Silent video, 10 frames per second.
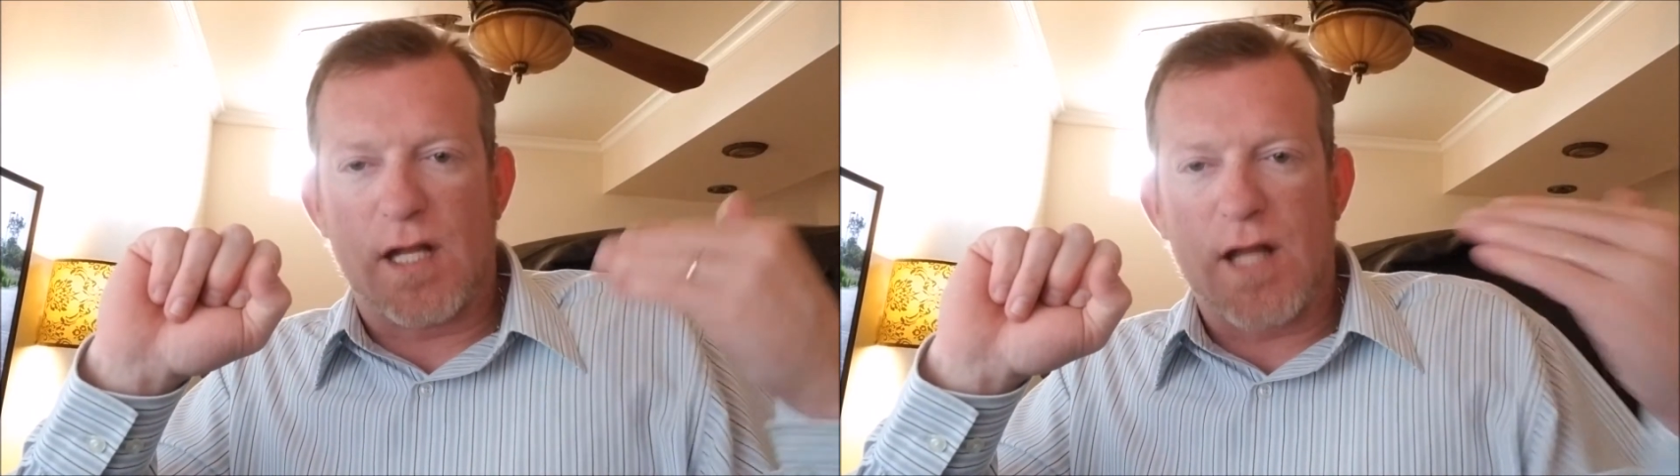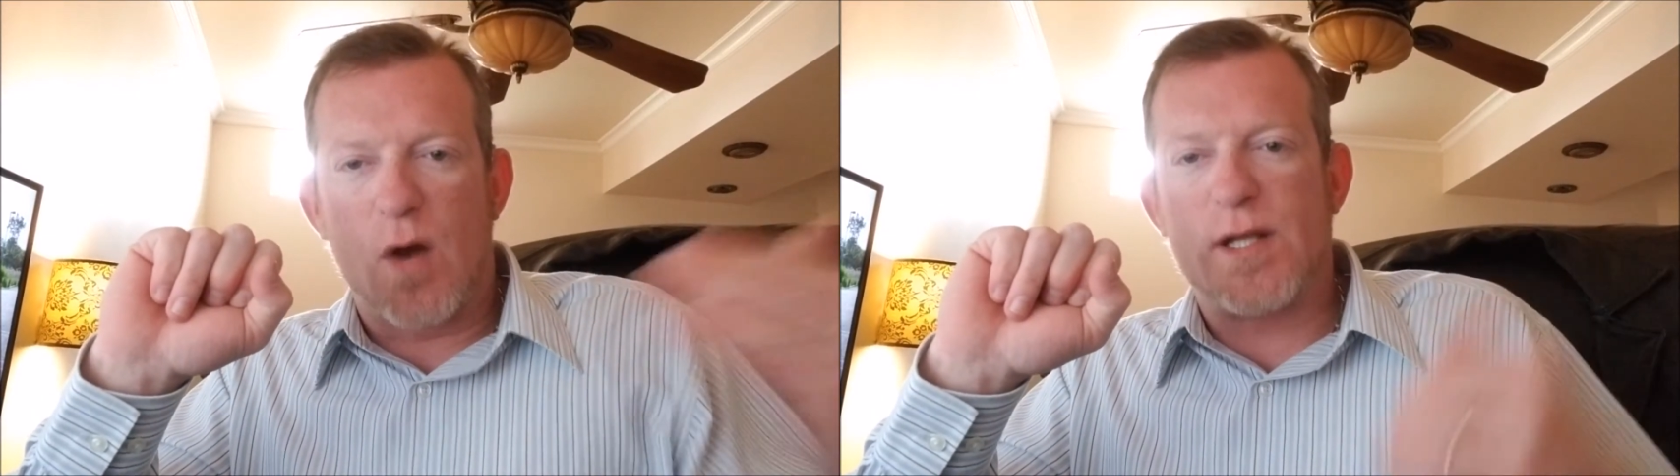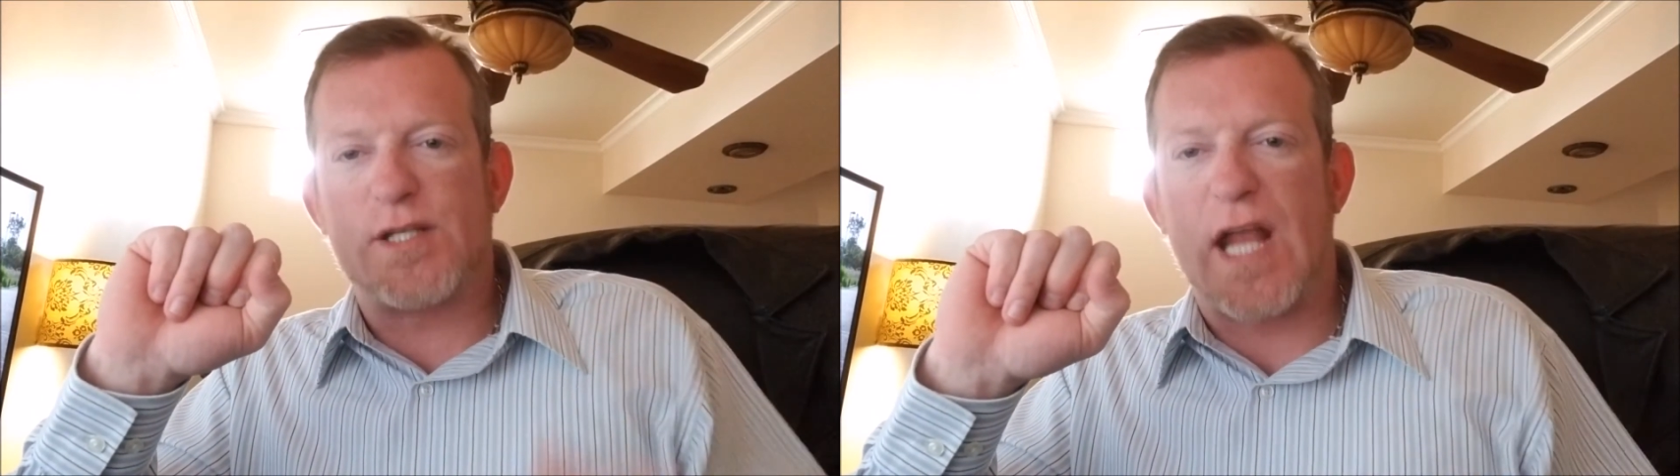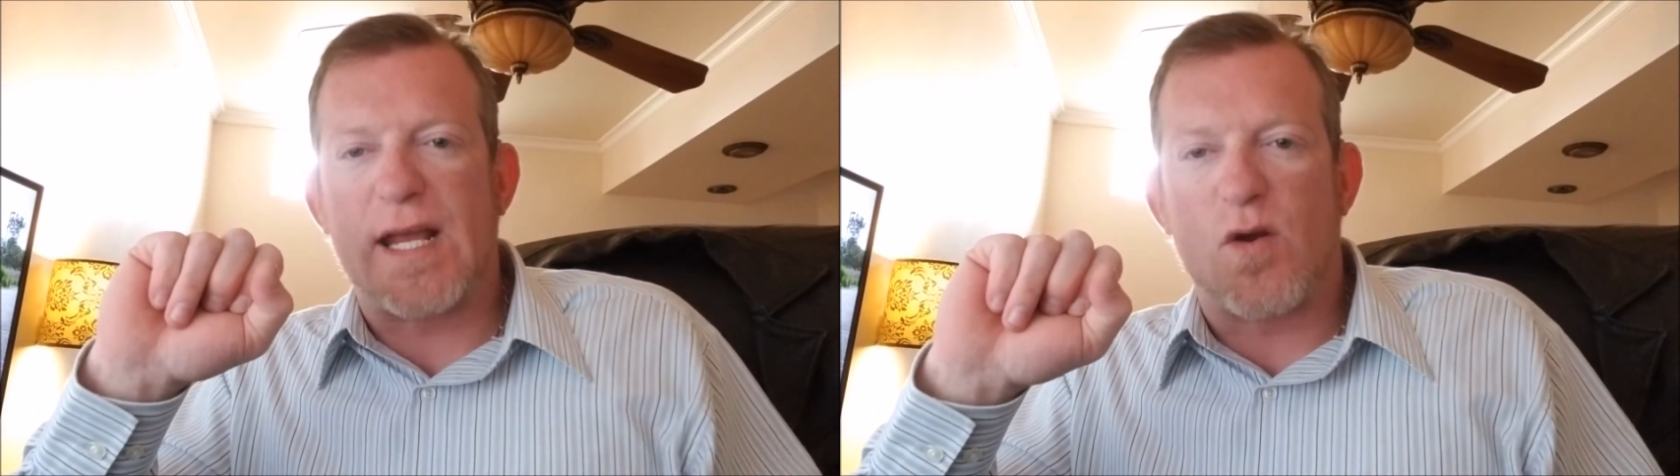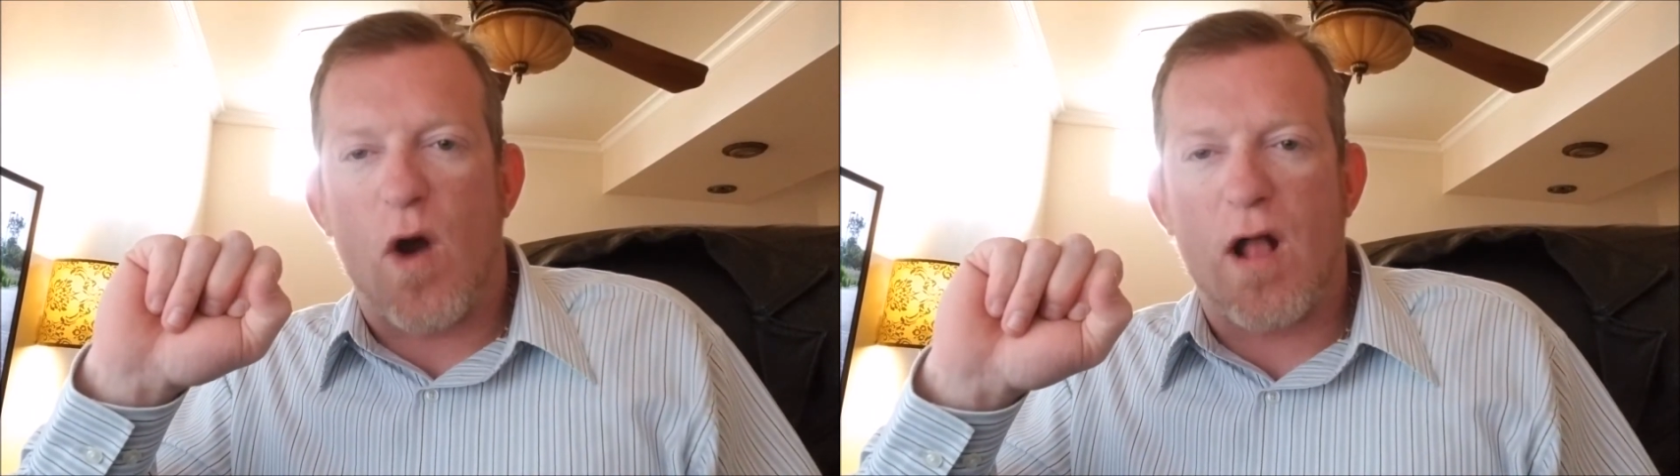the lowest they
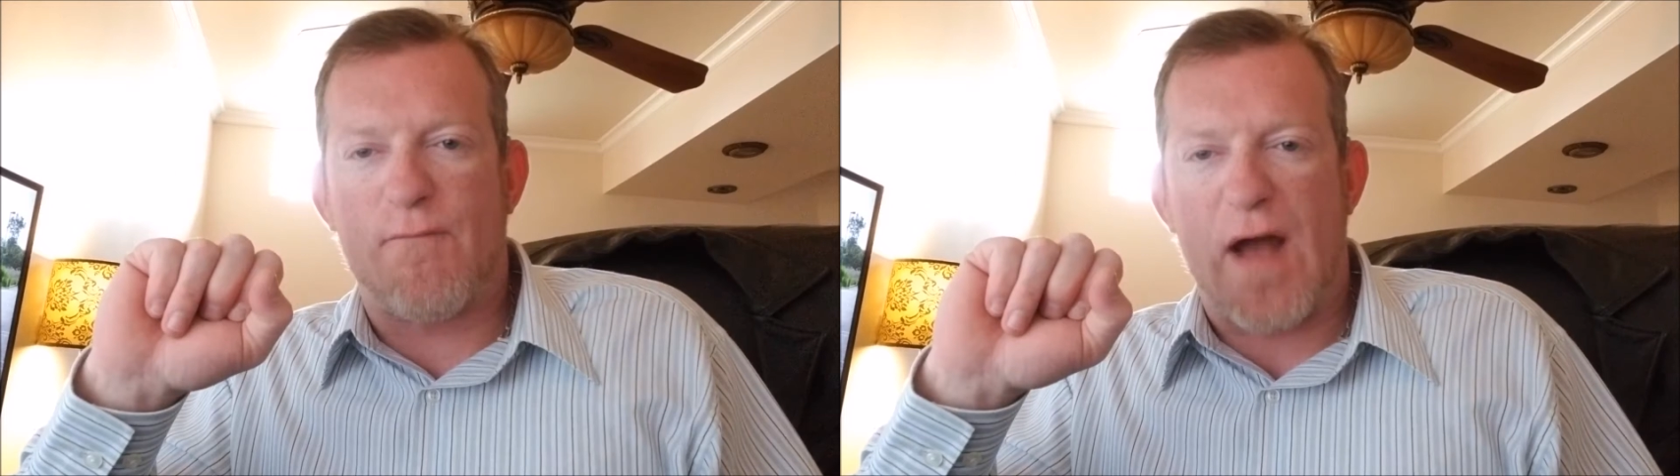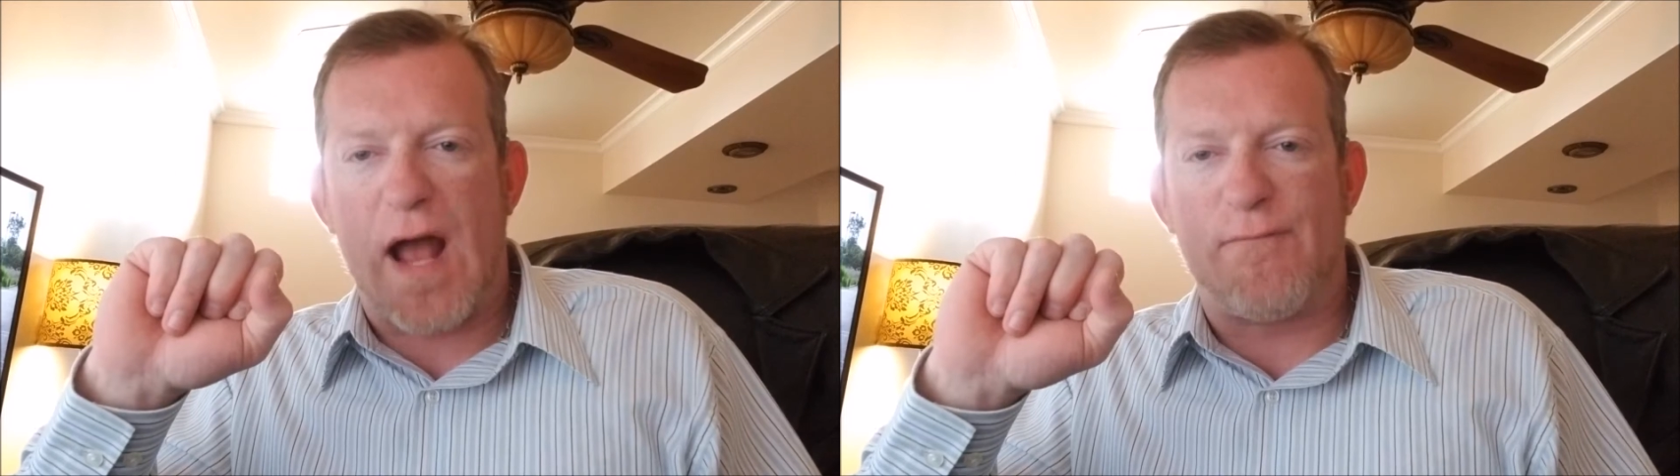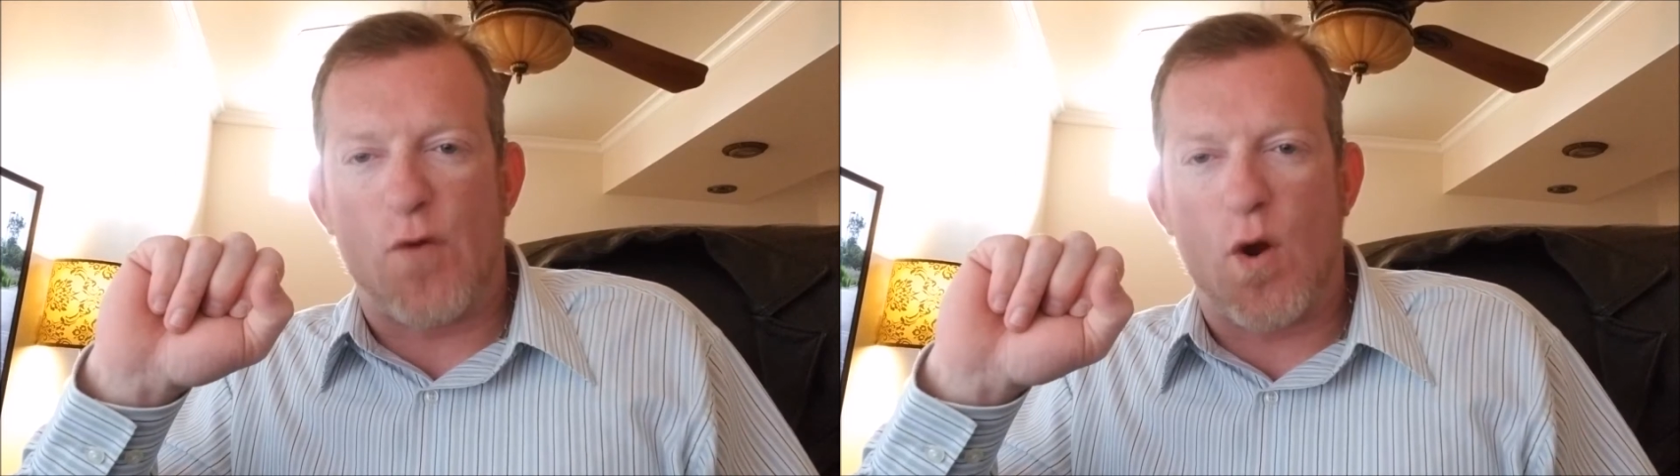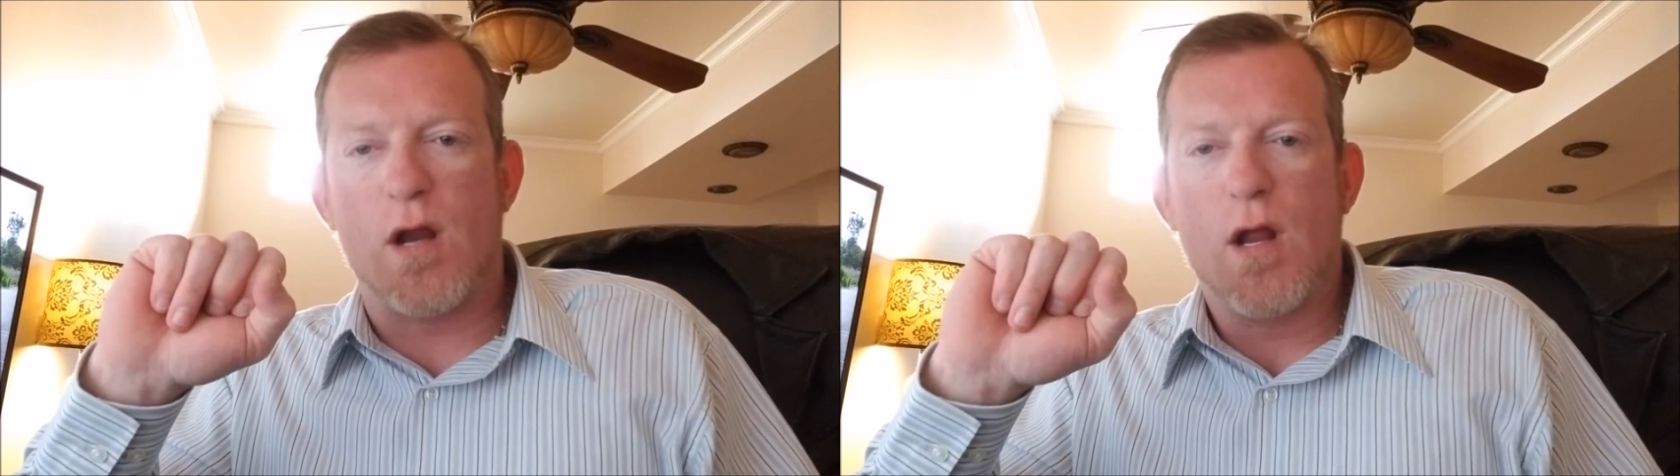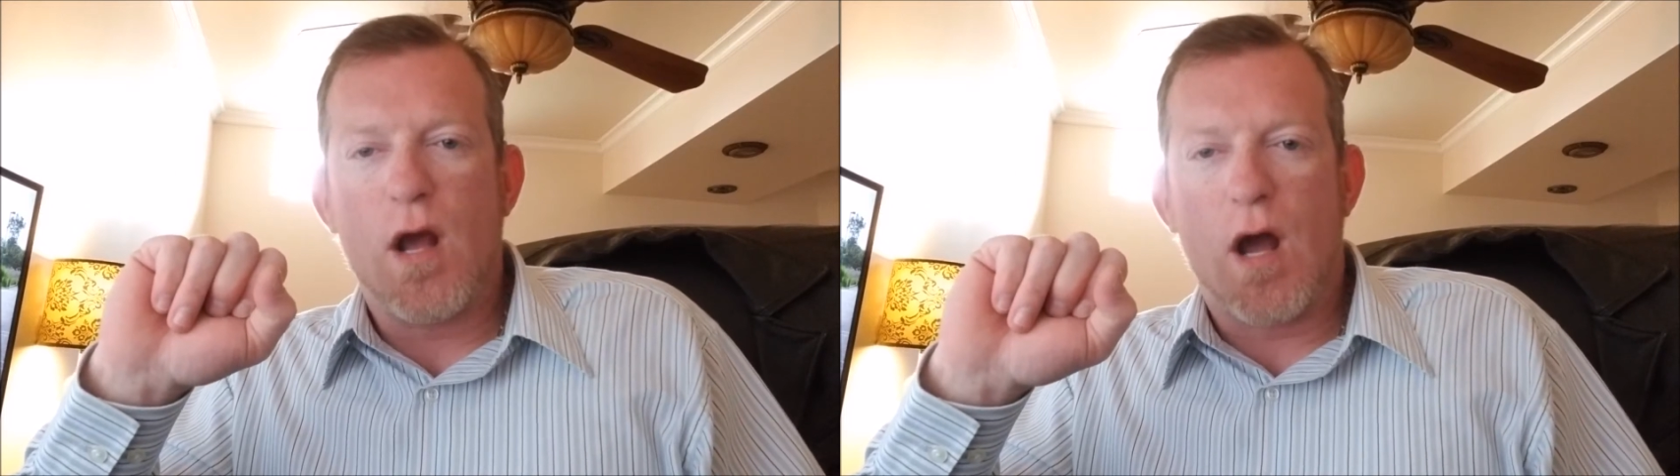could qualify for,